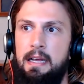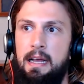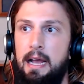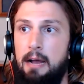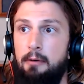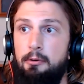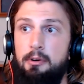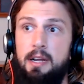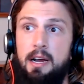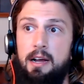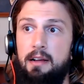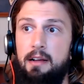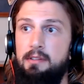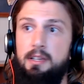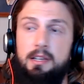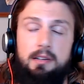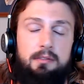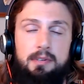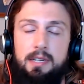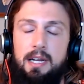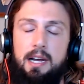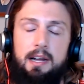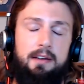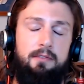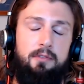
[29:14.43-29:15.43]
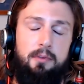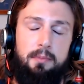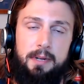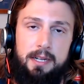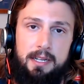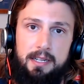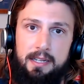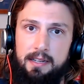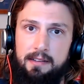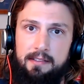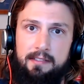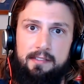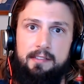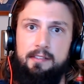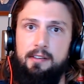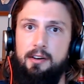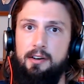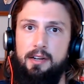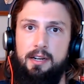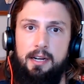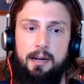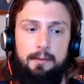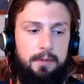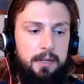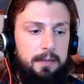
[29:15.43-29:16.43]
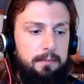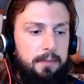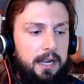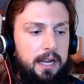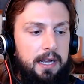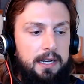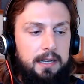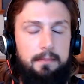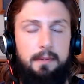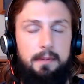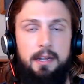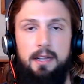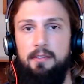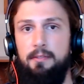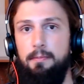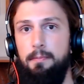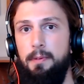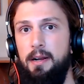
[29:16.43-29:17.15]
I would not, not everybody needs to start a company by any means,